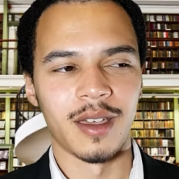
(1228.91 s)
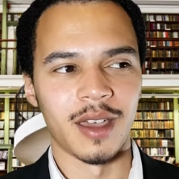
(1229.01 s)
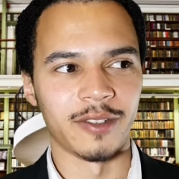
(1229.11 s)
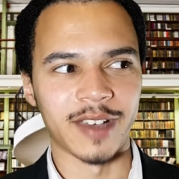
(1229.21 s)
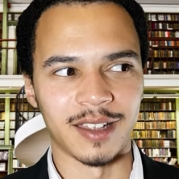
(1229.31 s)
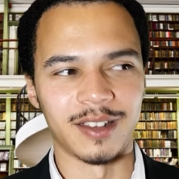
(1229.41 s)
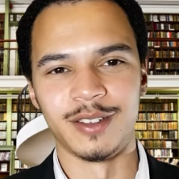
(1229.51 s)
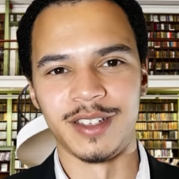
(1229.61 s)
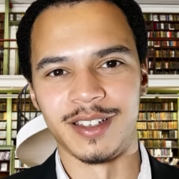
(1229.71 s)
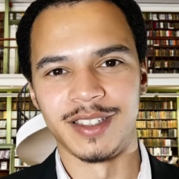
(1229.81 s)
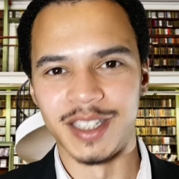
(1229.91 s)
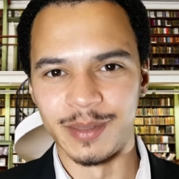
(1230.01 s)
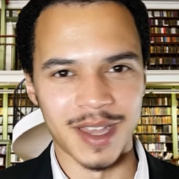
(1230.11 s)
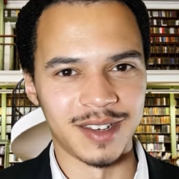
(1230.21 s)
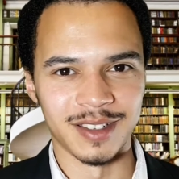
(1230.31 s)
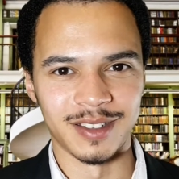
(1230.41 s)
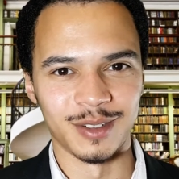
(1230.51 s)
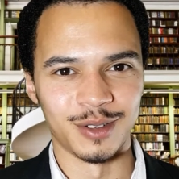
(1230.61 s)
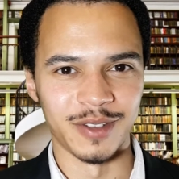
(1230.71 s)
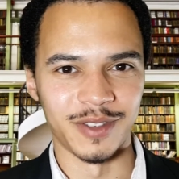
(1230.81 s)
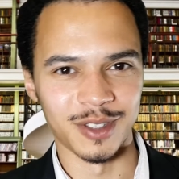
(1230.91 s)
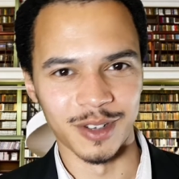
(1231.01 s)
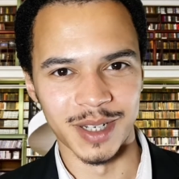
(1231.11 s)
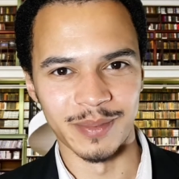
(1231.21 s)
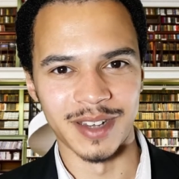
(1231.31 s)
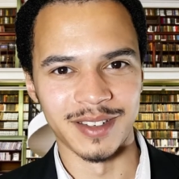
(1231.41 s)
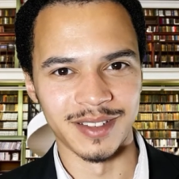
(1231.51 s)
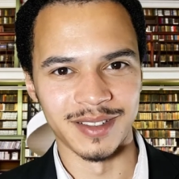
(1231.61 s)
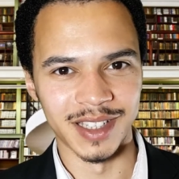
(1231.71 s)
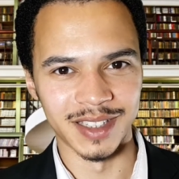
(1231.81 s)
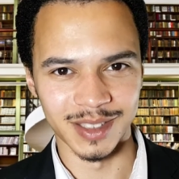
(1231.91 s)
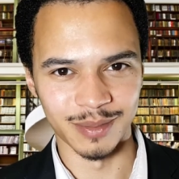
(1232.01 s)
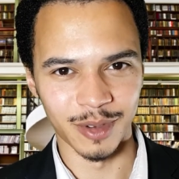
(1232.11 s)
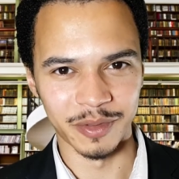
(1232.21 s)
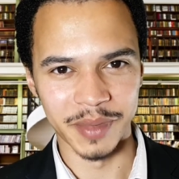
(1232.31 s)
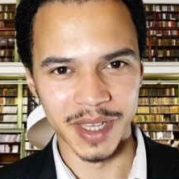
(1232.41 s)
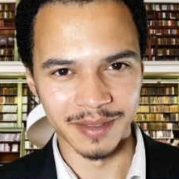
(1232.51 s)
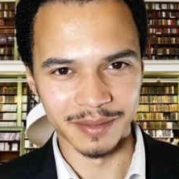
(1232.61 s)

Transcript: If Catalonia is independent or if it's not independent, it doesn't bother me.